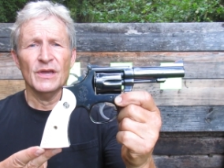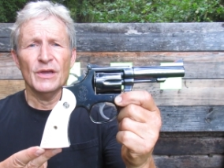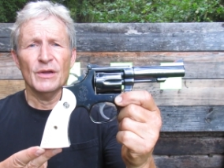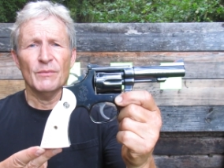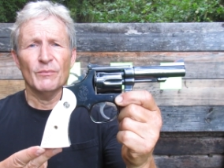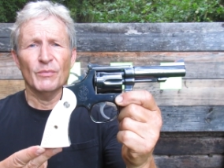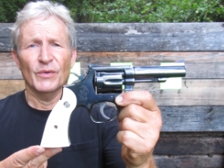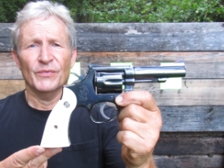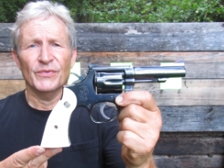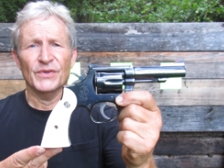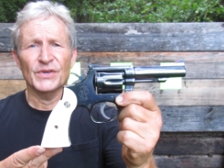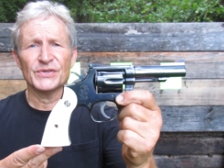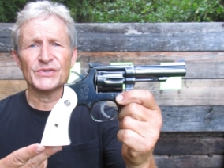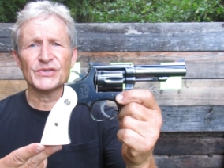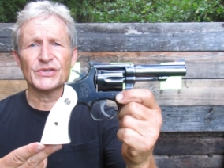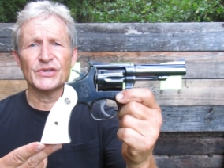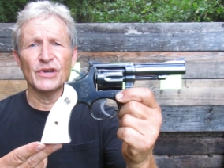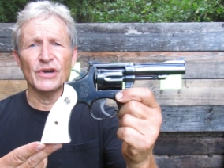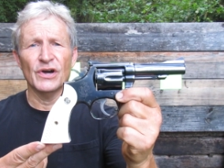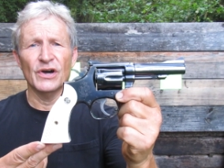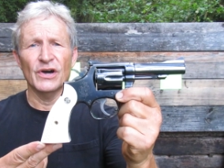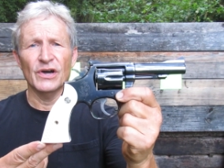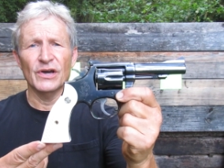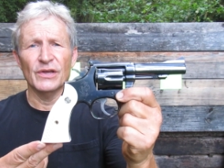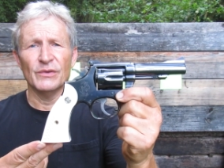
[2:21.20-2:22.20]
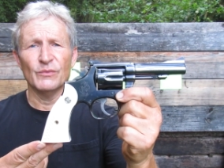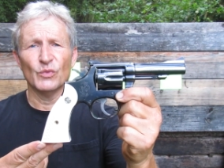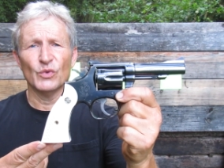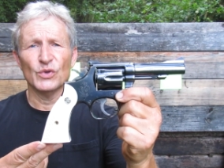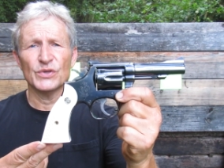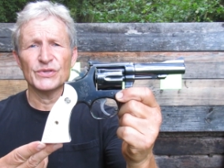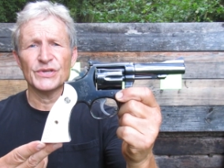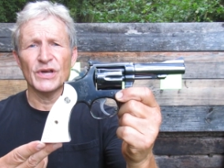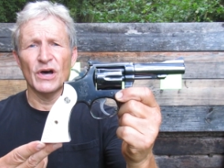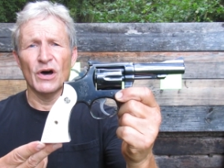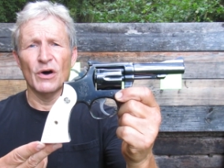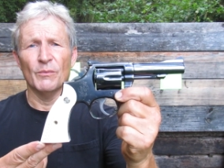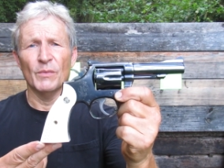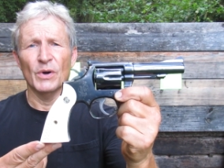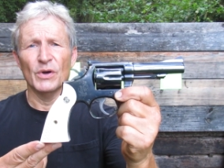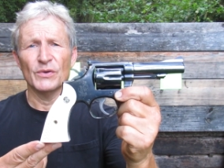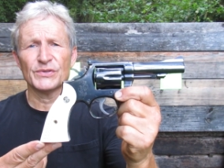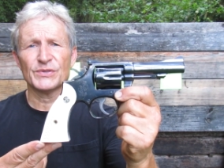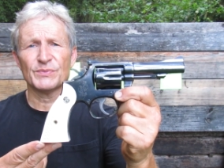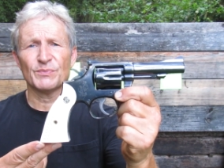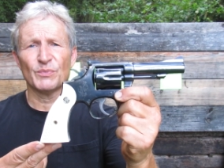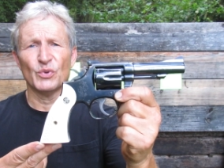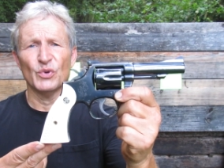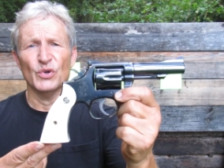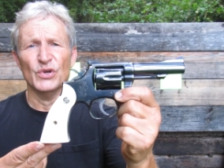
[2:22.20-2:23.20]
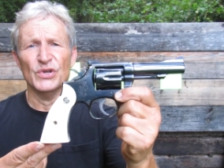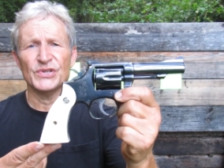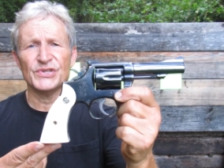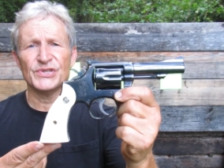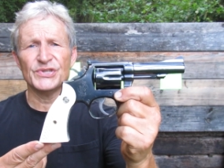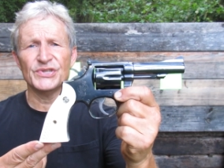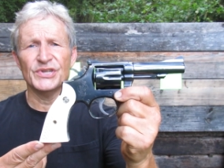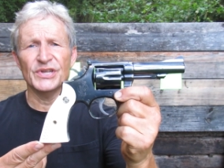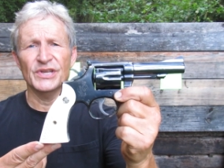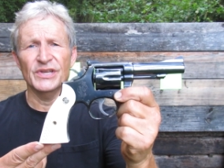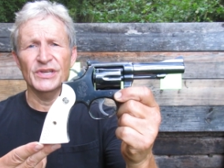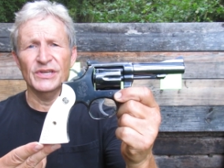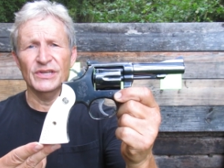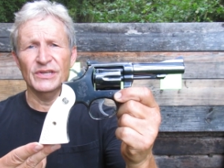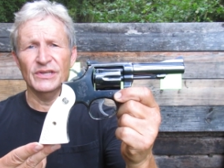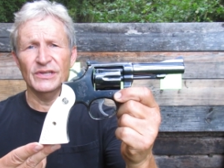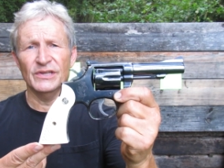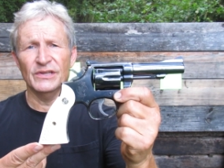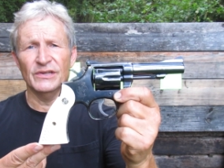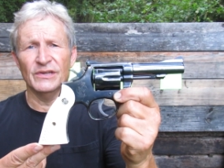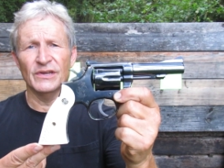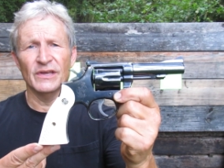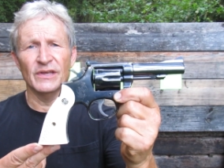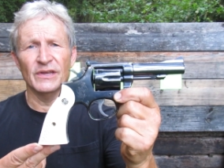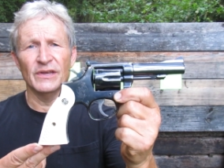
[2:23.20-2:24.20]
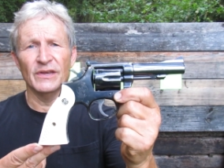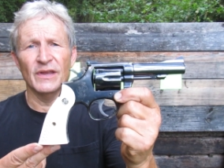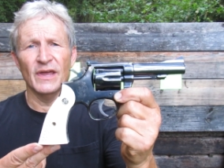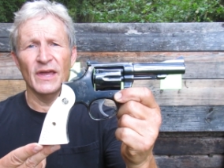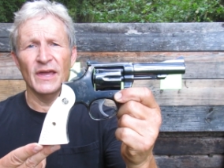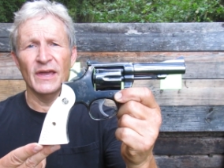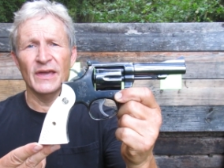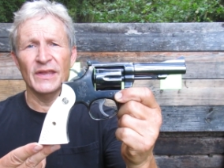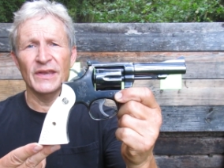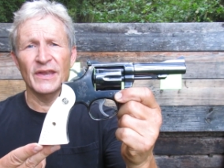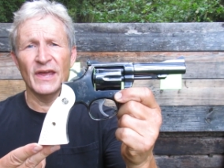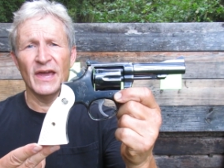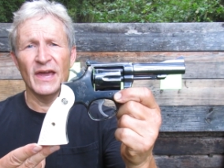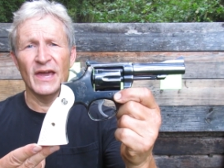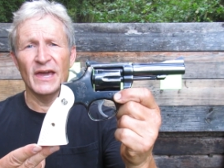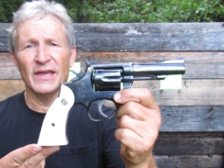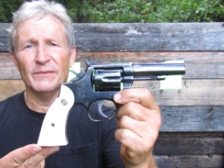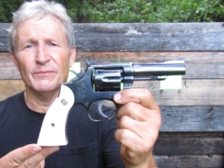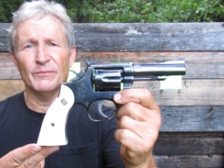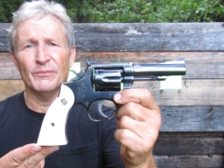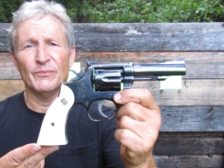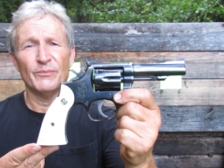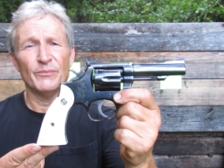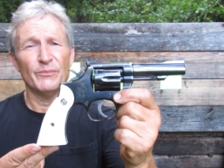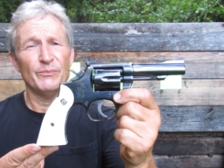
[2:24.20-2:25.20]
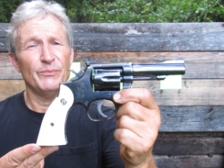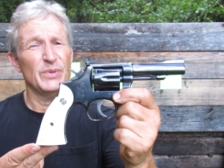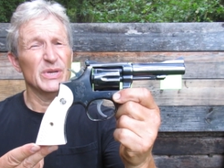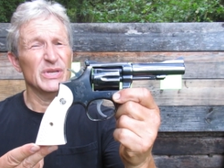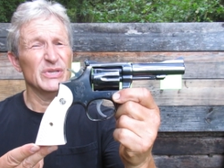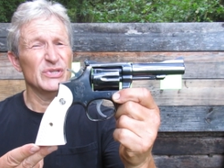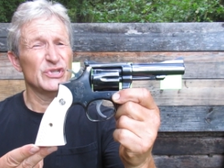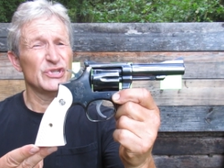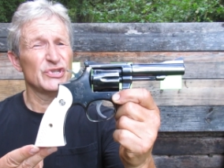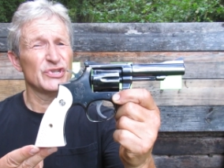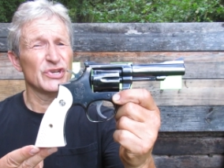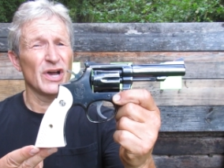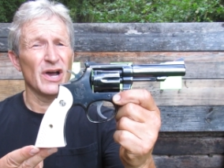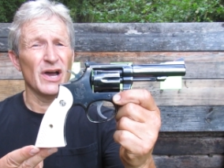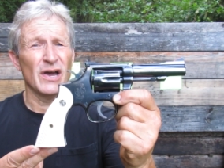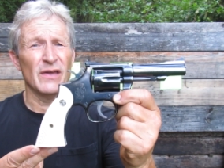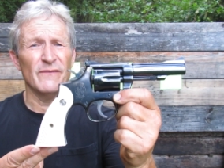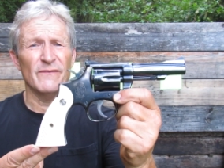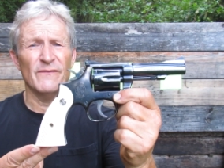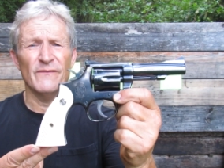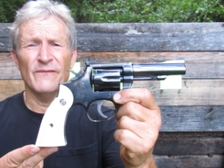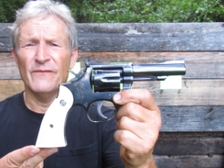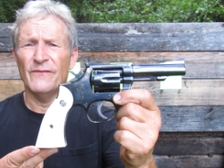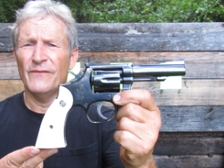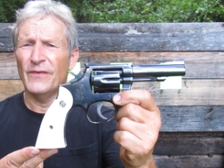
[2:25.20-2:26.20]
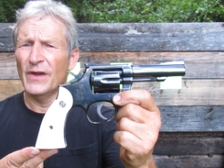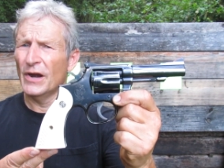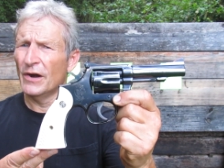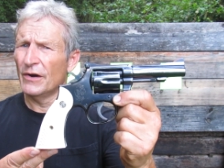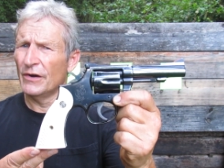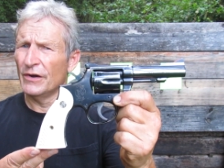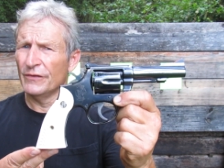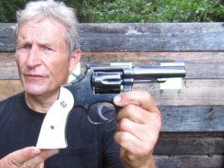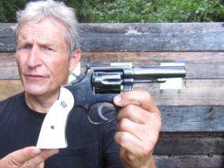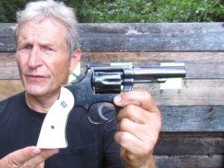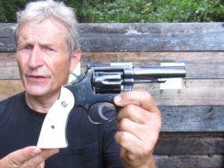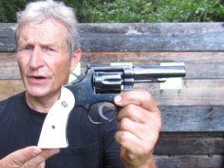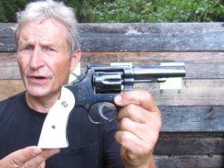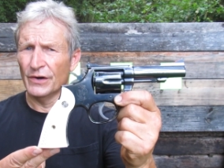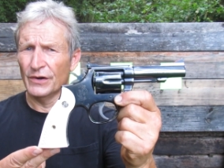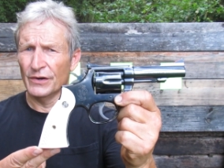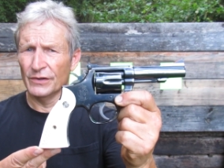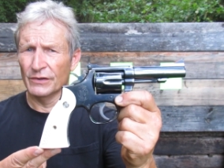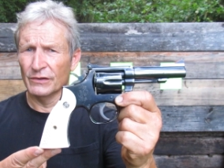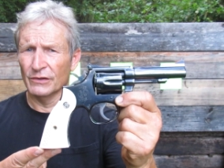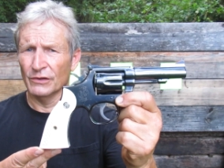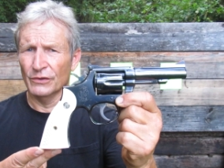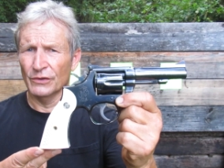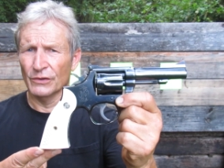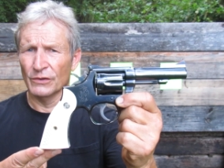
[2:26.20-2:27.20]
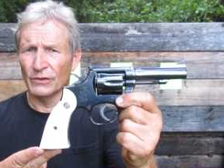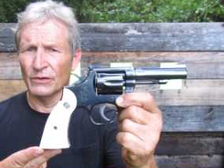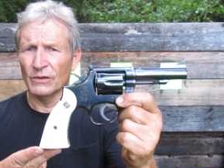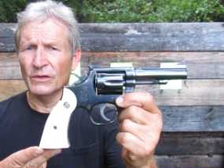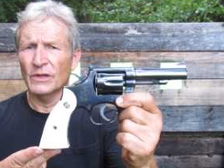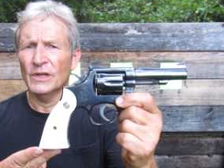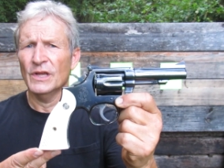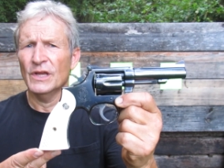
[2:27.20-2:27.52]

But this gun was almost pristine and had been shot very, very little.